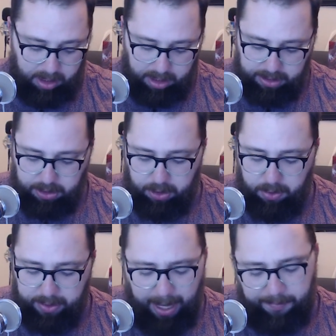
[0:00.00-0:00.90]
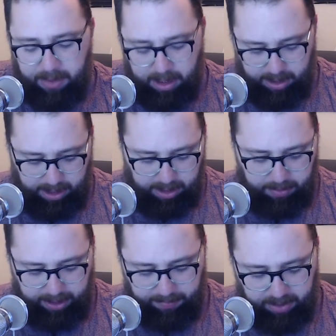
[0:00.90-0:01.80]
So yeah,
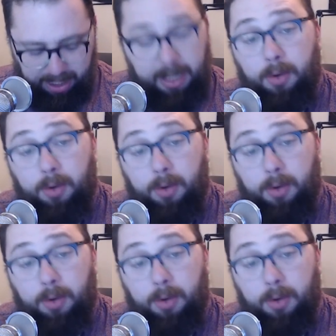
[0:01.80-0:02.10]
Anyway, thank you